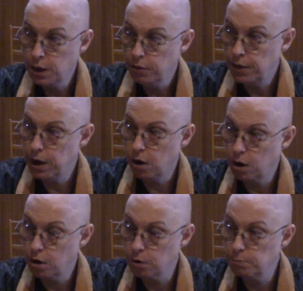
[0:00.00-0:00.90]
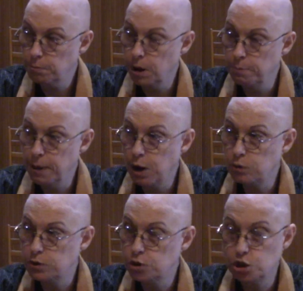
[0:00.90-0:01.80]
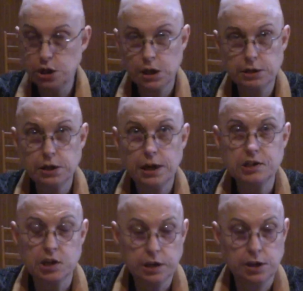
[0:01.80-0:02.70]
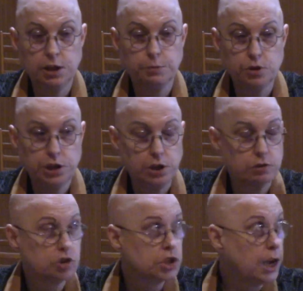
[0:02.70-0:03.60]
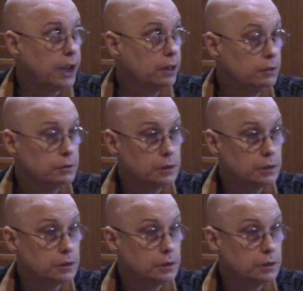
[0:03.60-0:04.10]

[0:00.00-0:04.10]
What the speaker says: They are about shikantaza in the particular style